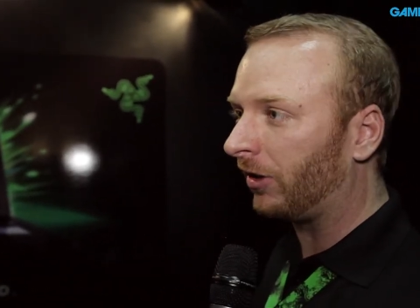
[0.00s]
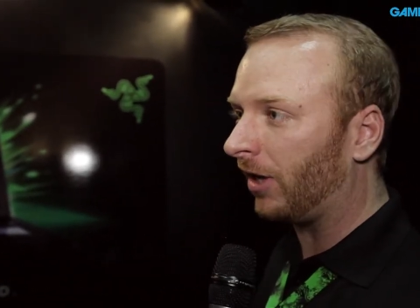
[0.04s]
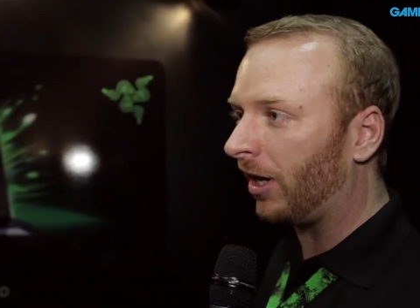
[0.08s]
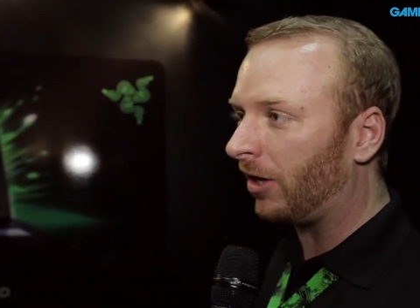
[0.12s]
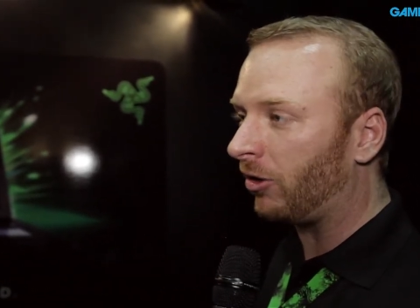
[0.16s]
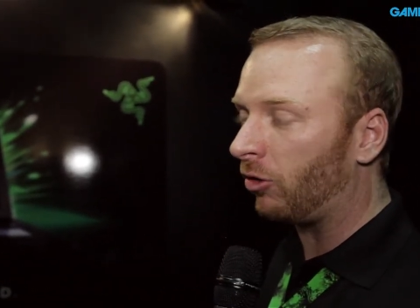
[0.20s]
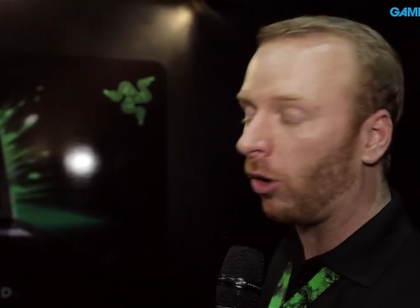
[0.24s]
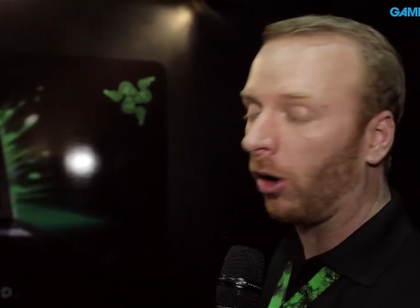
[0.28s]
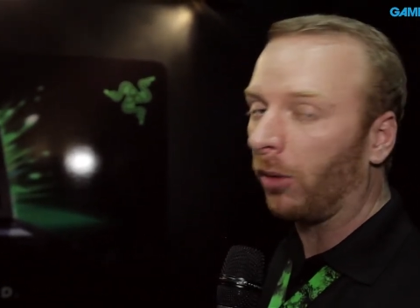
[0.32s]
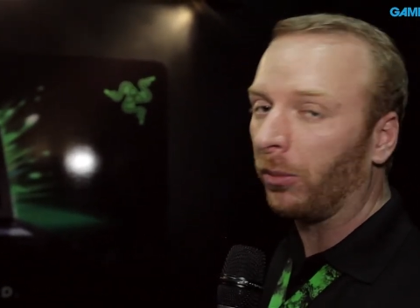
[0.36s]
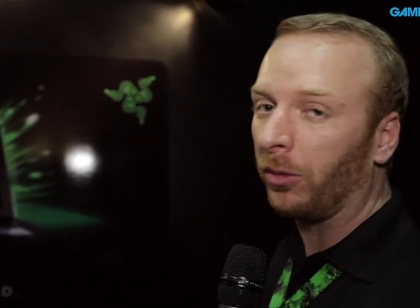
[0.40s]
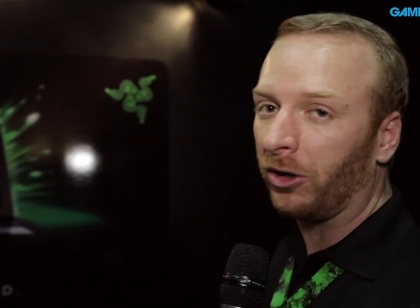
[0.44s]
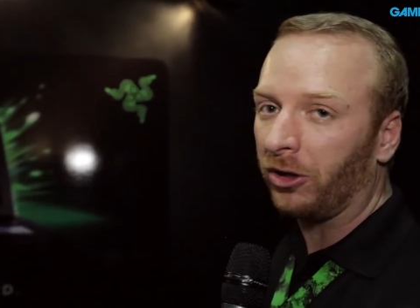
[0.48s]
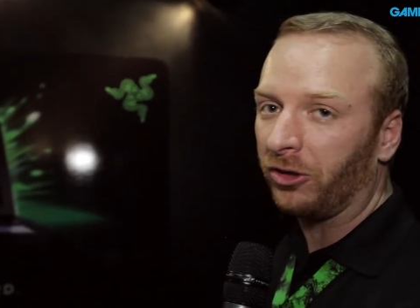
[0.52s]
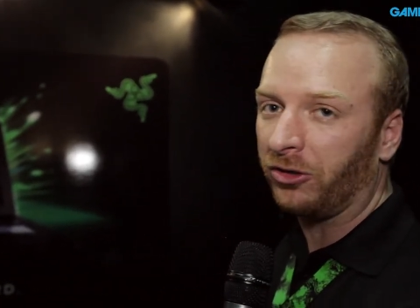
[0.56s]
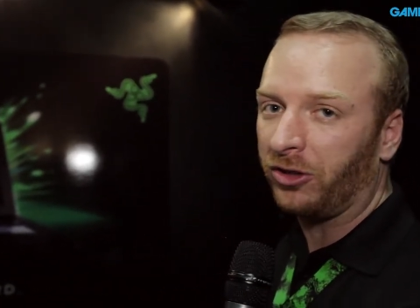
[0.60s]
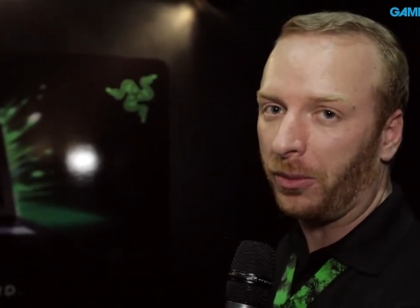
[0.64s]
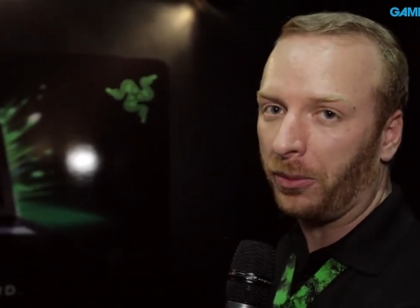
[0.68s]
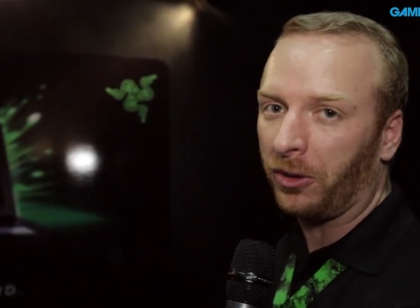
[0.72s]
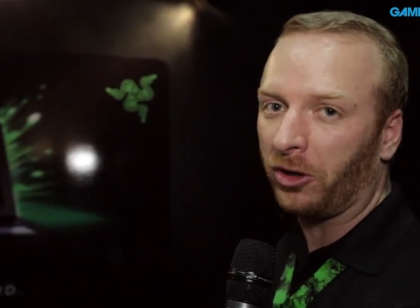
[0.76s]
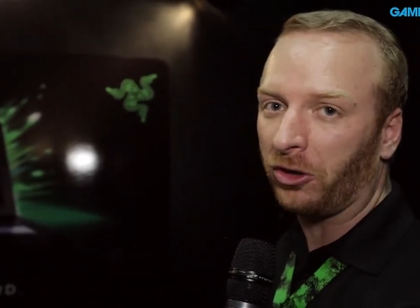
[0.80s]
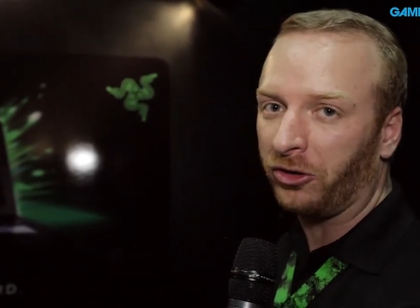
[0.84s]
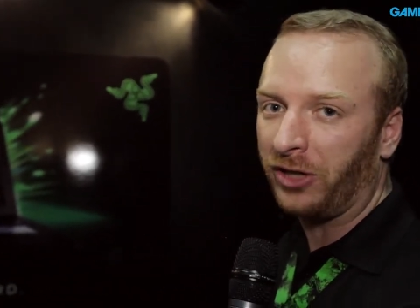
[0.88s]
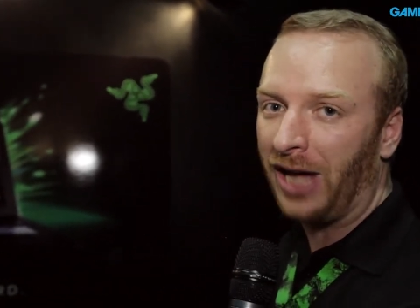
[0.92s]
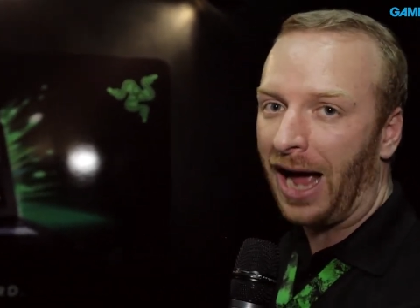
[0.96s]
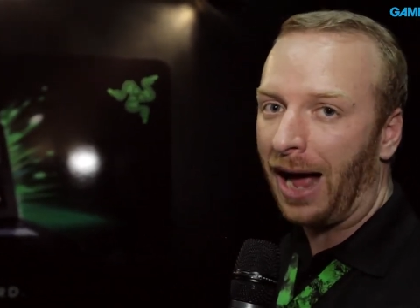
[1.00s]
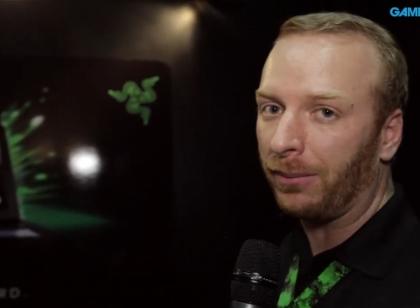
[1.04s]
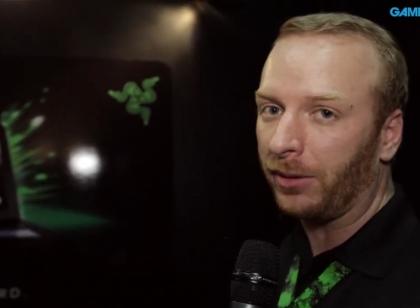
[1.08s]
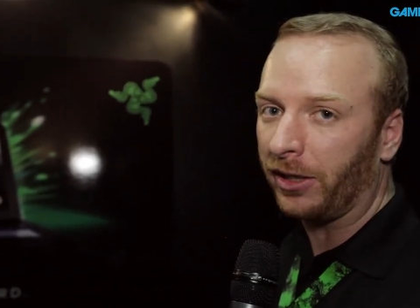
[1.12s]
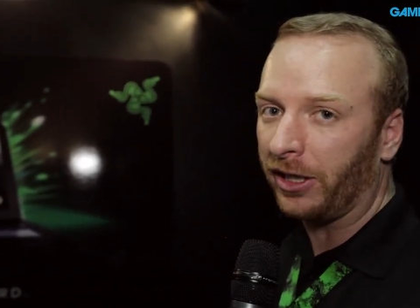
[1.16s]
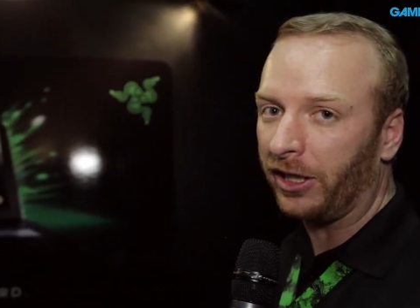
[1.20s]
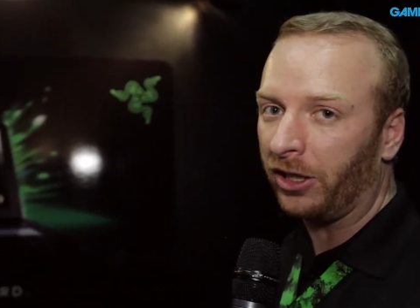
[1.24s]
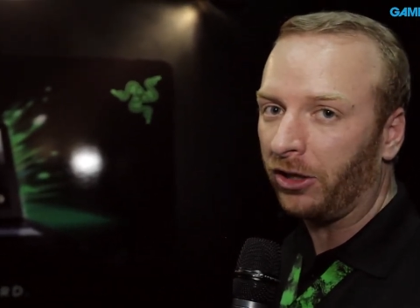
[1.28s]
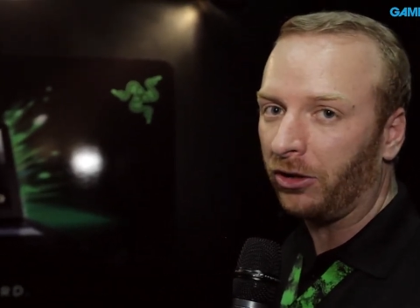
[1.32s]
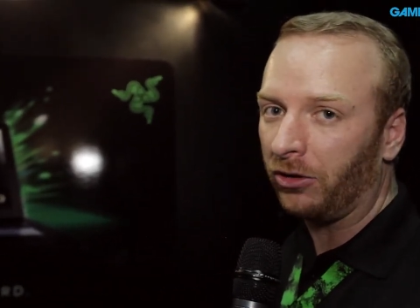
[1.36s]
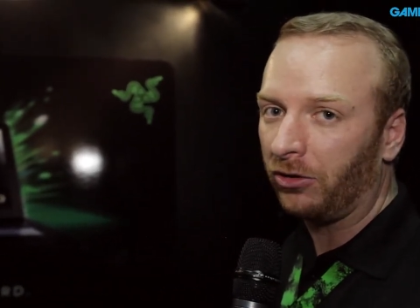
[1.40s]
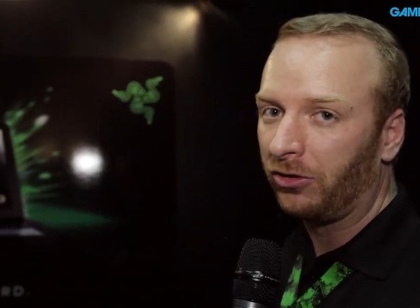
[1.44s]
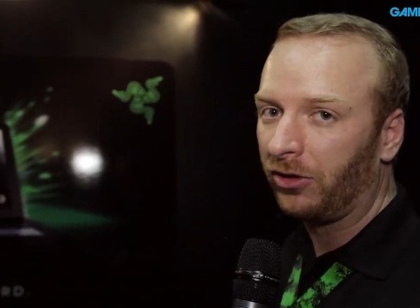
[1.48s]
a normal, typical tablet
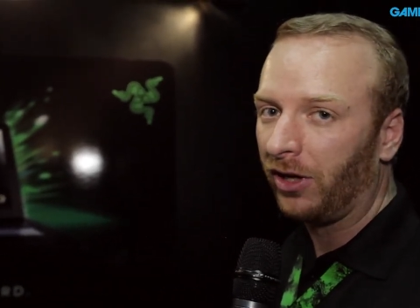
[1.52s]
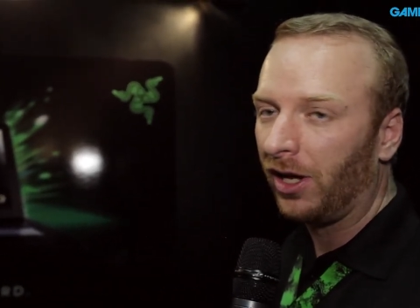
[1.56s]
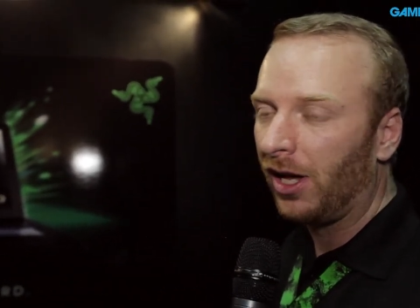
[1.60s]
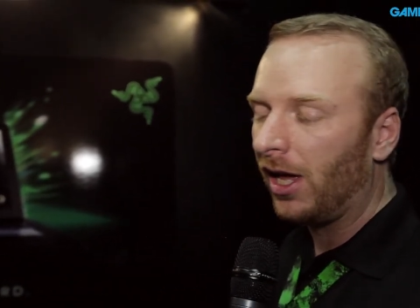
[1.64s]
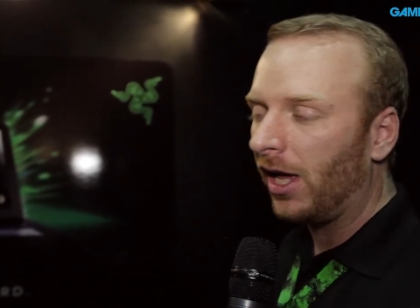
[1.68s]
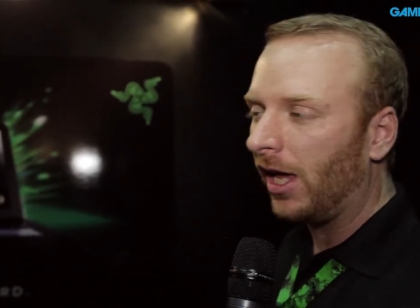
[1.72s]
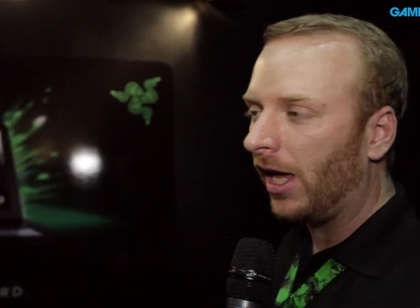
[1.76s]
use.